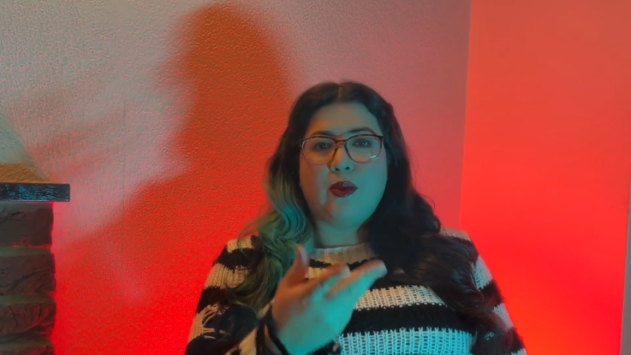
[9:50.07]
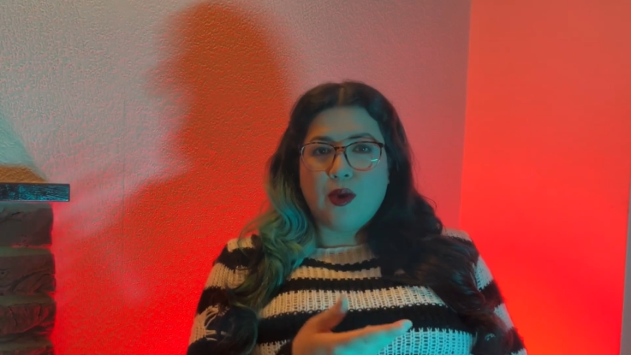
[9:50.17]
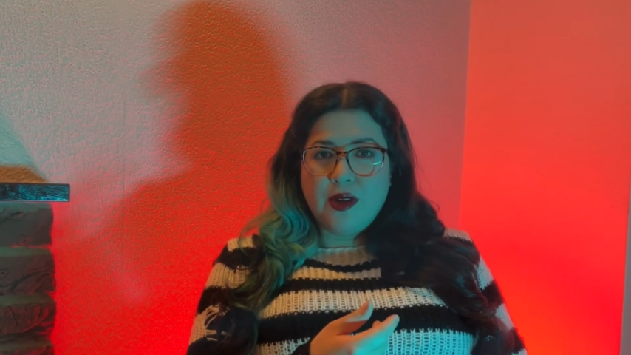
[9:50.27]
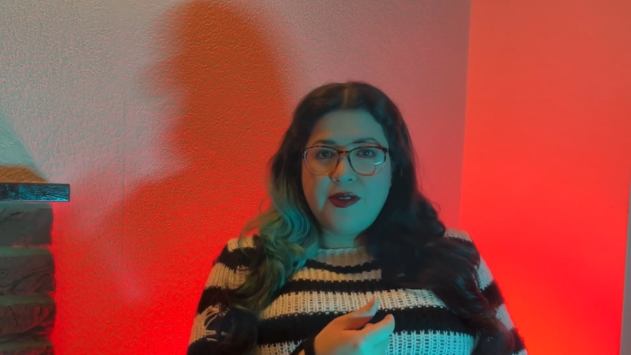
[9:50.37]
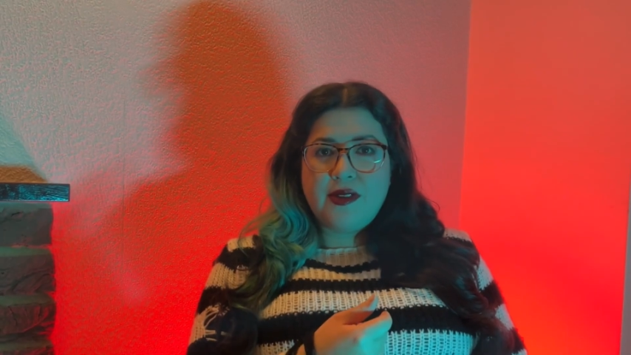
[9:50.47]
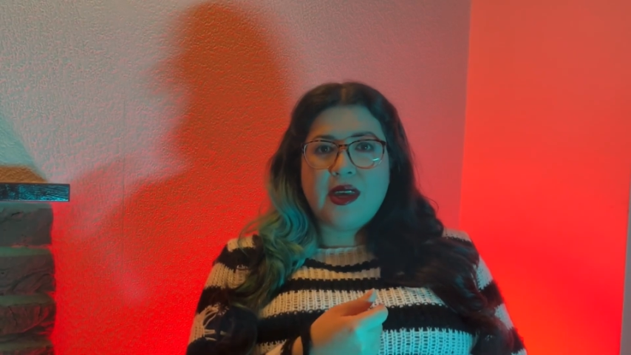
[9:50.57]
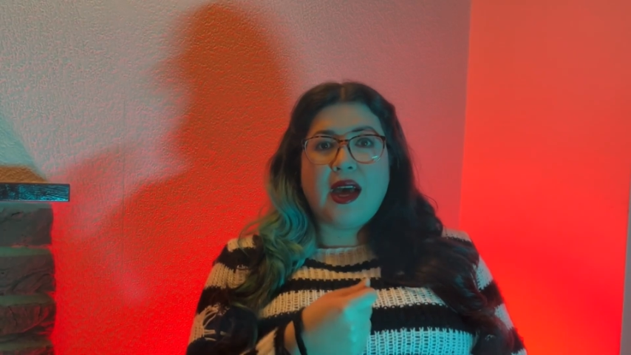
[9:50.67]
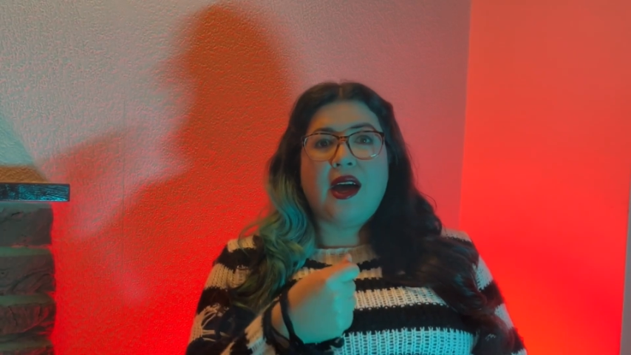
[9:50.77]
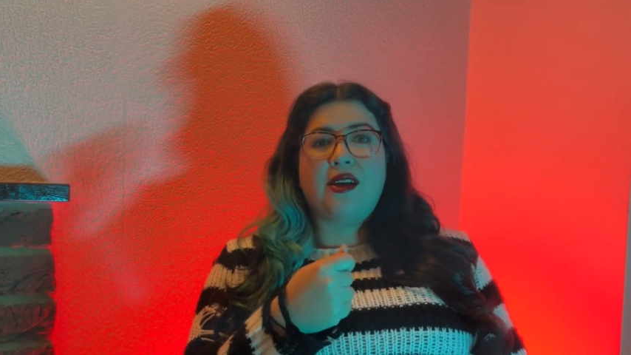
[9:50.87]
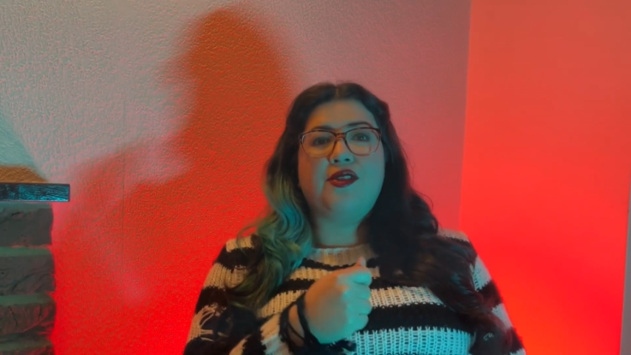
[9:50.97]
woods,
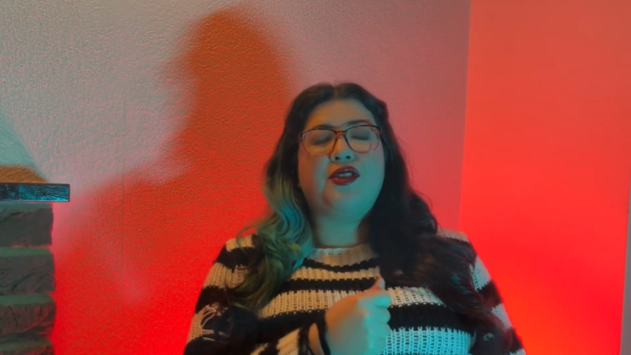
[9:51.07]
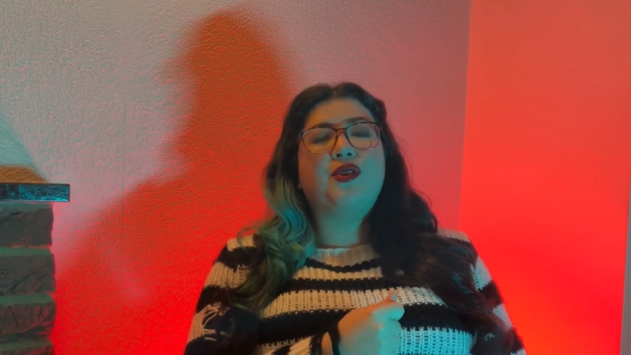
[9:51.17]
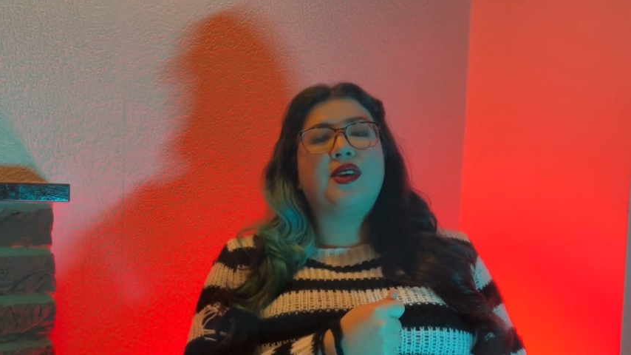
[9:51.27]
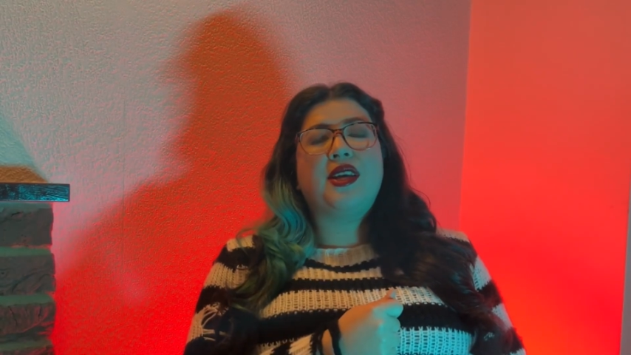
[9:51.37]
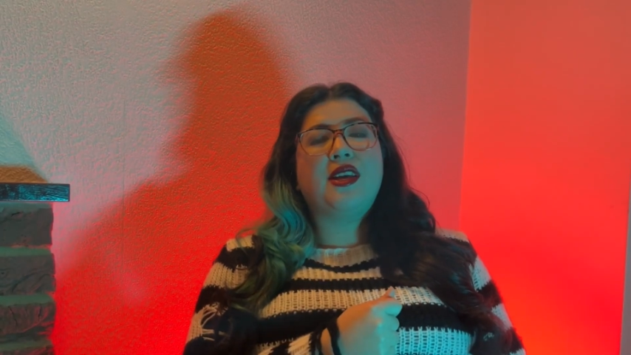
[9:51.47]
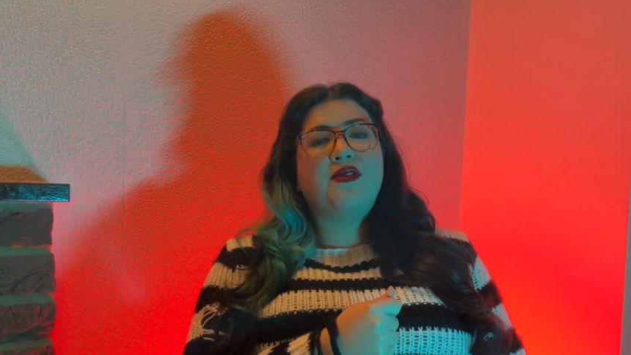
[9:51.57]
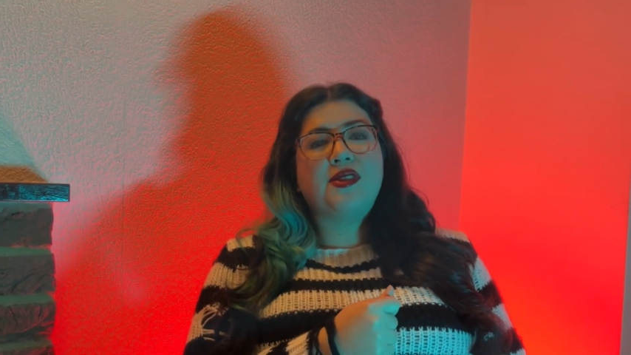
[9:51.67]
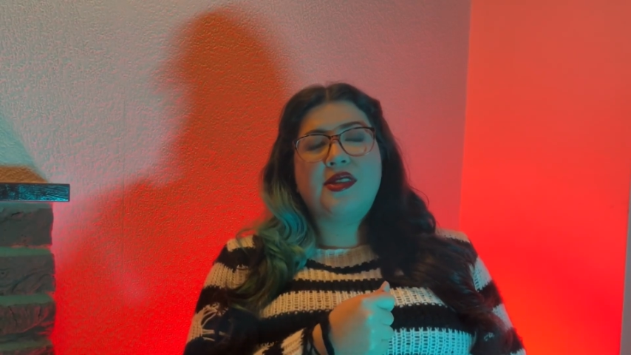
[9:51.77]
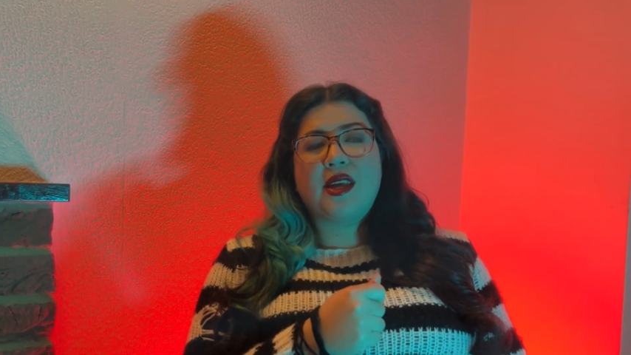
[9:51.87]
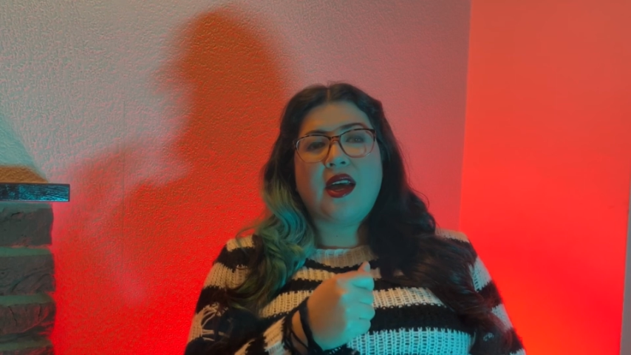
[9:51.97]
and you can even
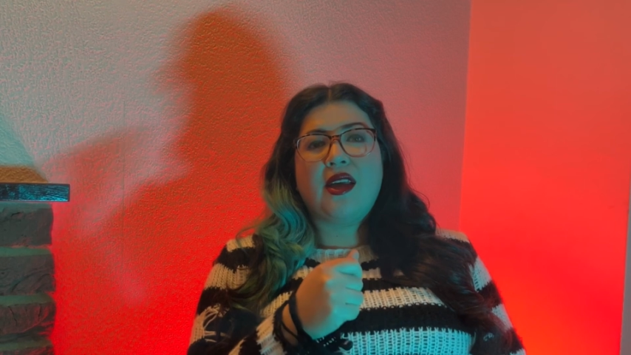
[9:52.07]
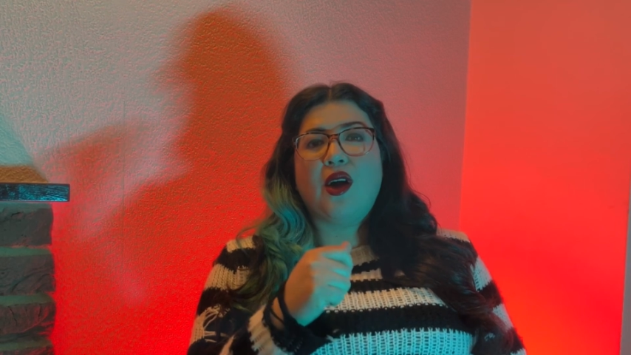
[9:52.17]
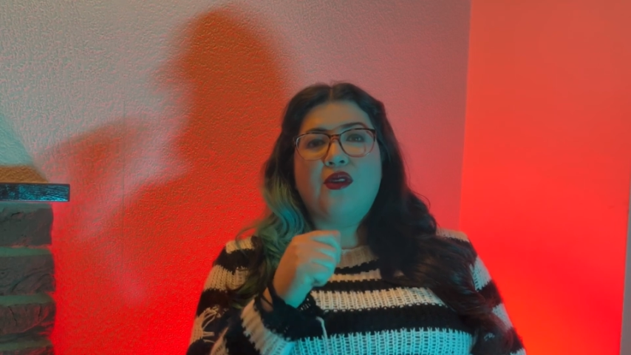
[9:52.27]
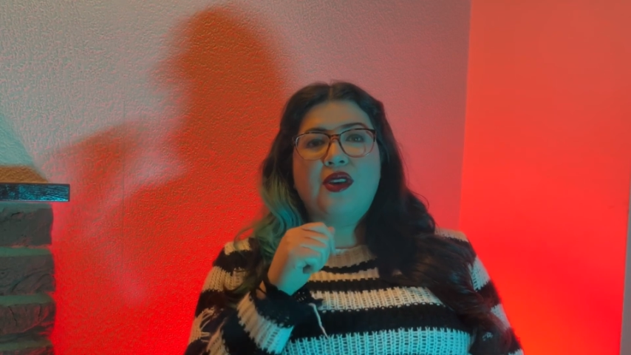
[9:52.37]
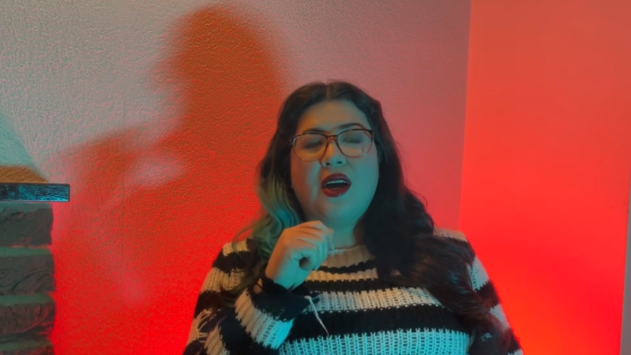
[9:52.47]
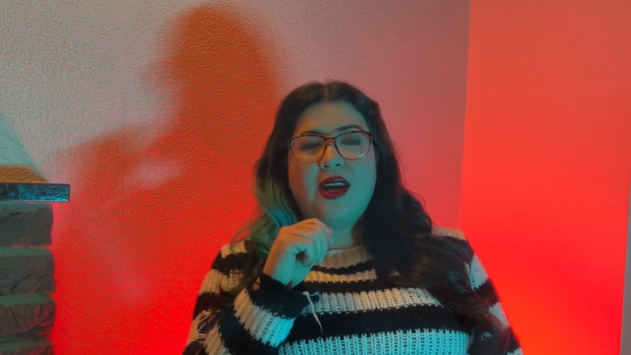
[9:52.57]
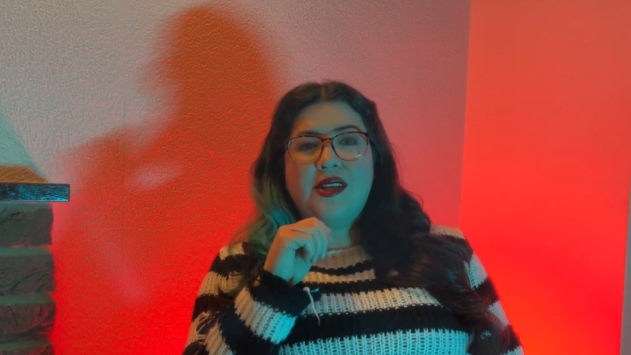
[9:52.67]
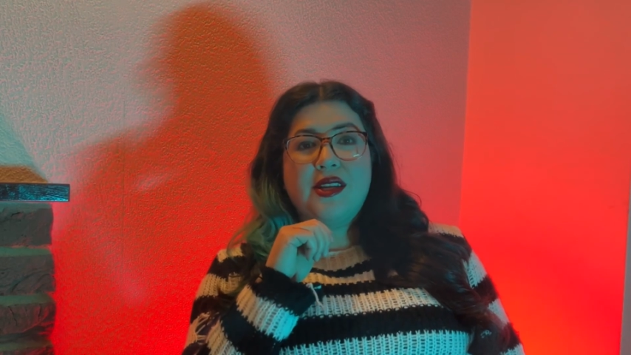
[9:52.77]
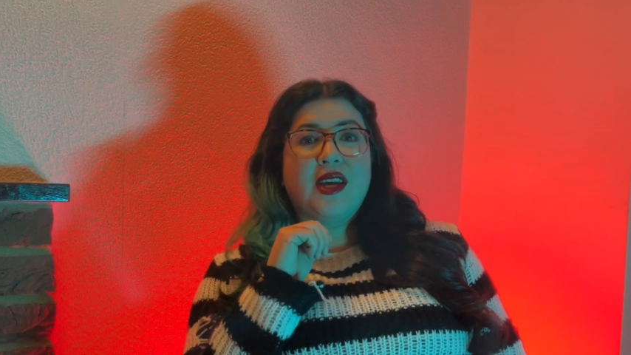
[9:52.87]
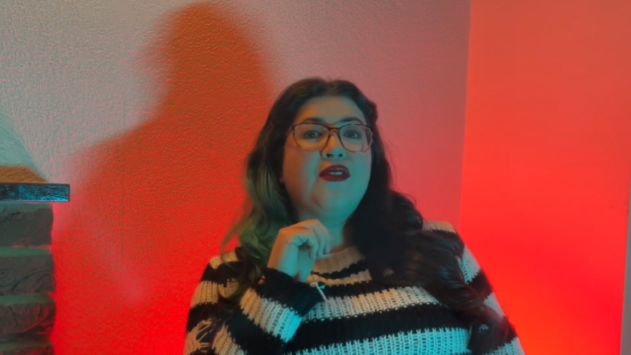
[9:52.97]
stay
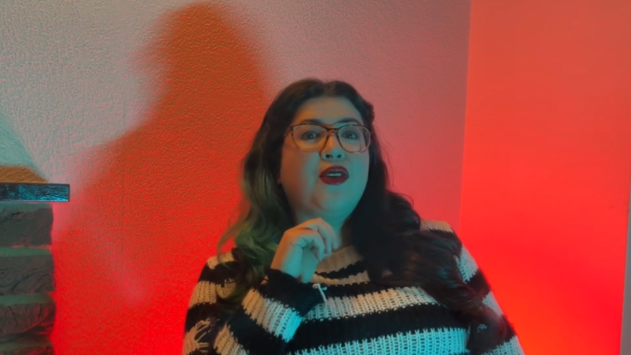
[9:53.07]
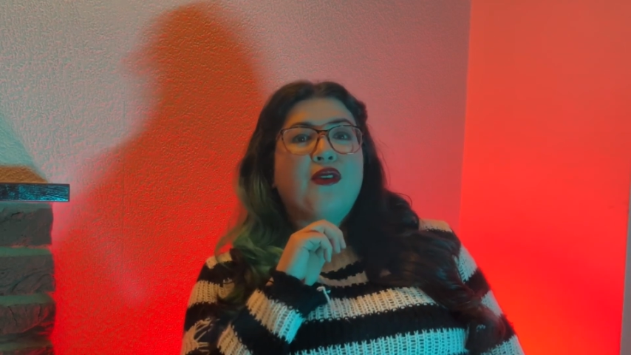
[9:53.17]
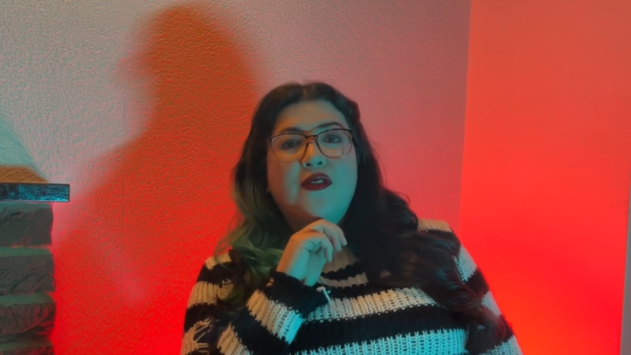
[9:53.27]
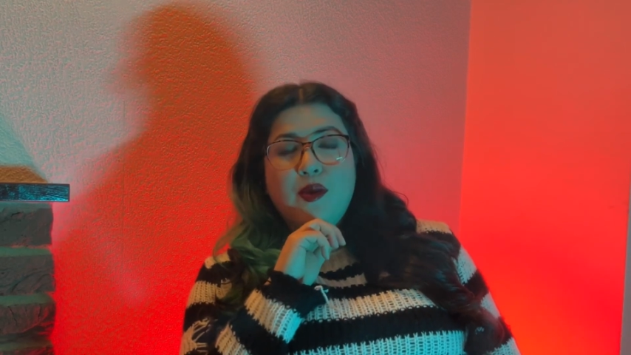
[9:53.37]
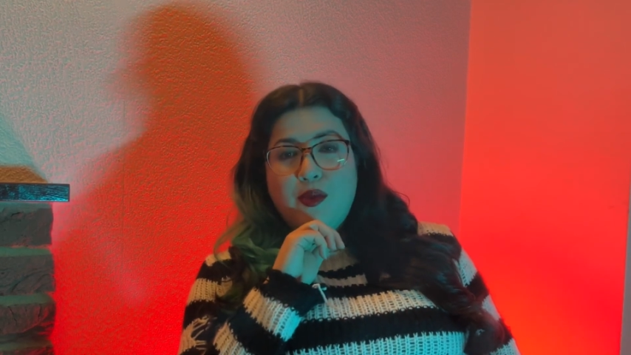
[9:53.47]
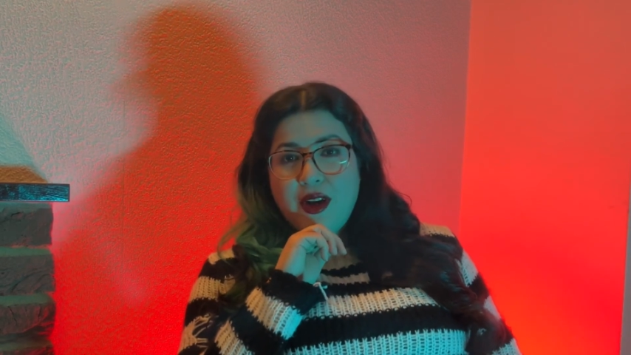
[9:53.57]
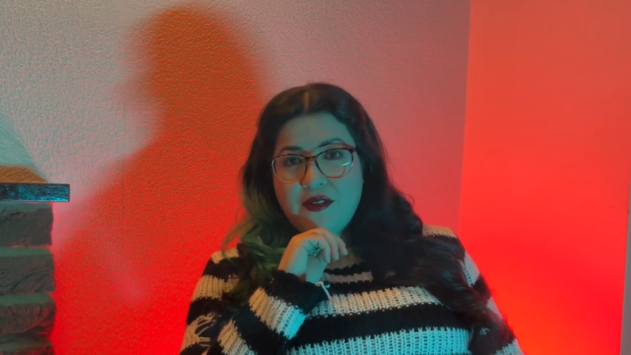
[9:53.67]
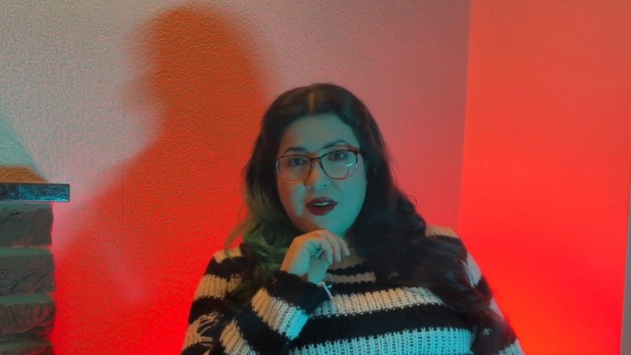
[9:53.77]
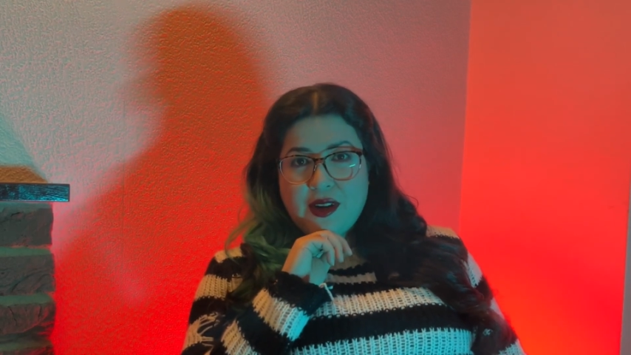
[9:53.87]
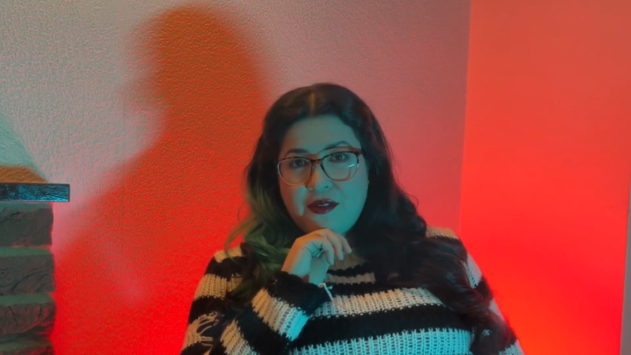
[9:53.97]
overnight if you feel brave
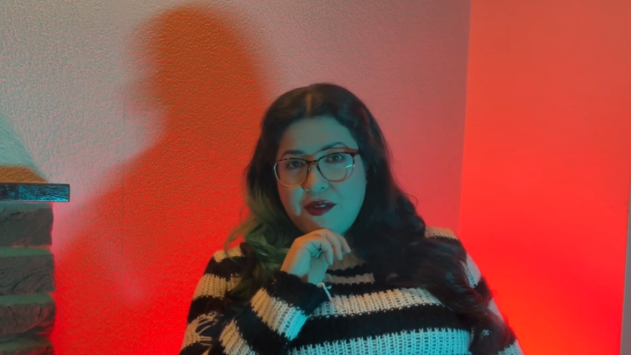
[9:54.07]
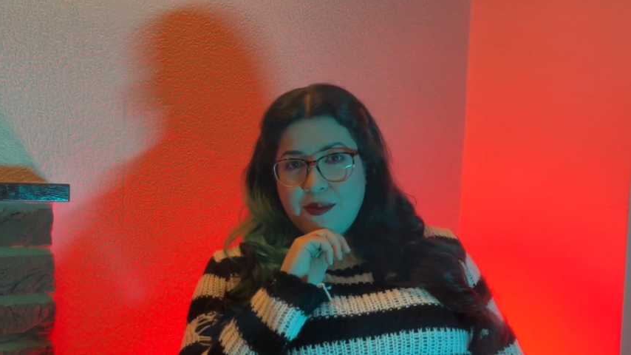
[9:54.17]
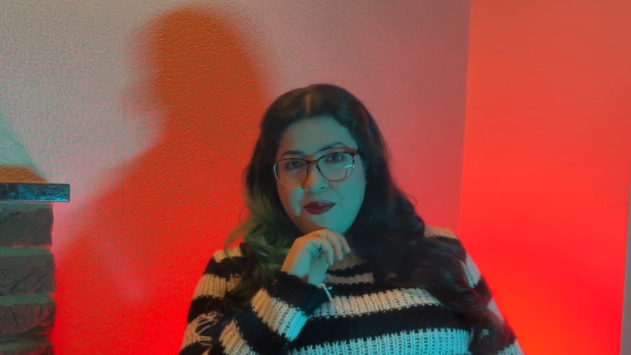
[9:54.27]
enough.